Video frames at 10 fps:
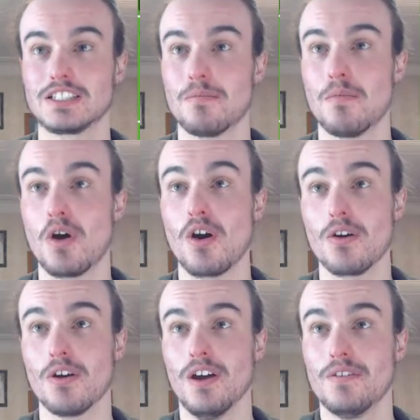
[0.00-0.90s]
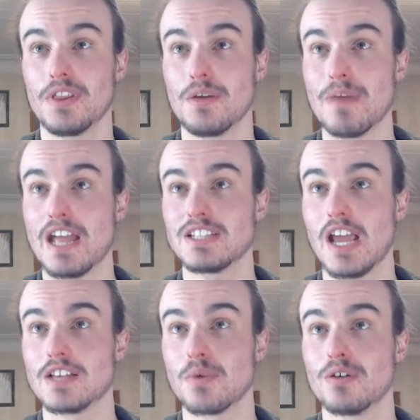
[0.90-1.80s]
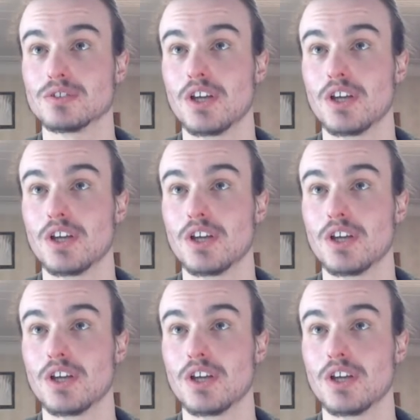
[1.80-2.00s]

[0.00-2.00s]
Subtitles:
tomorrow for the match as well.